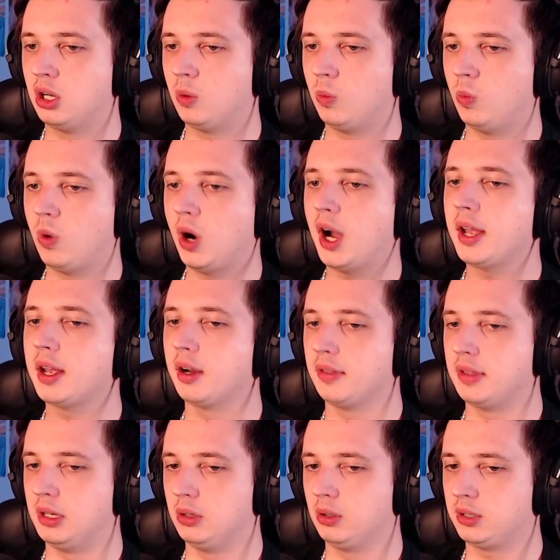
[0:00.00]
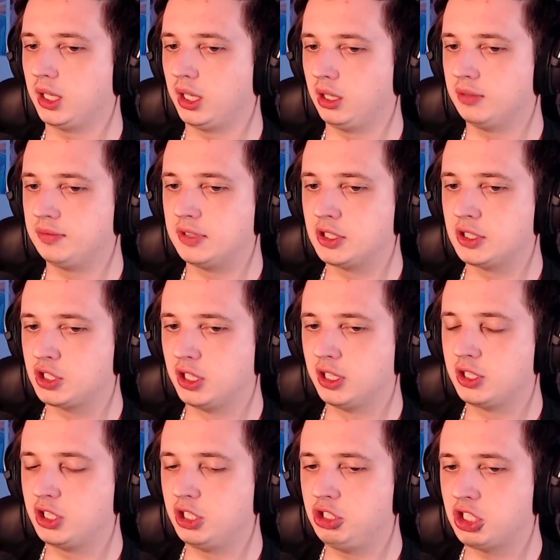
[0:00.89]
Why are they looking? If there's
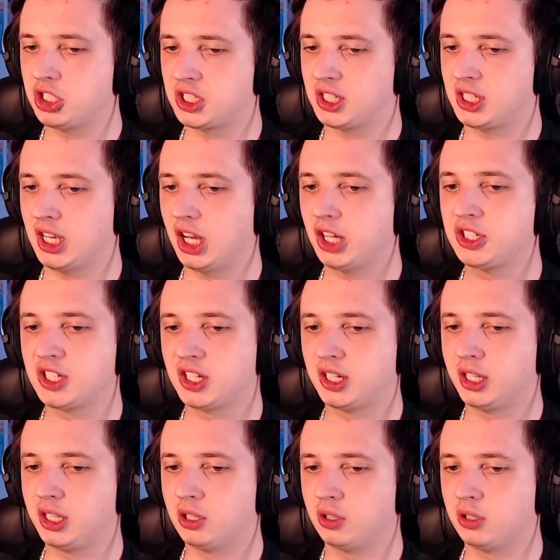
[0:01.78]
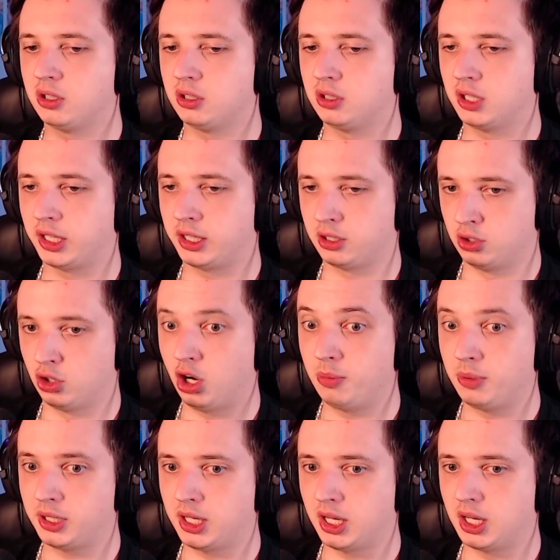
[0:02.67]
literally just a cat sitting on, like, a
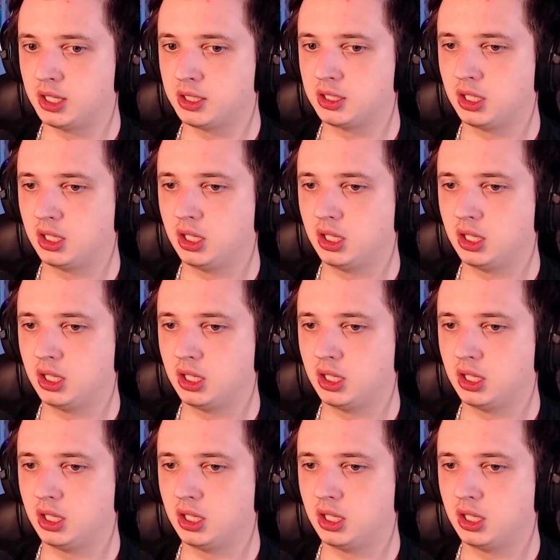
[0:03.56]
normal cat.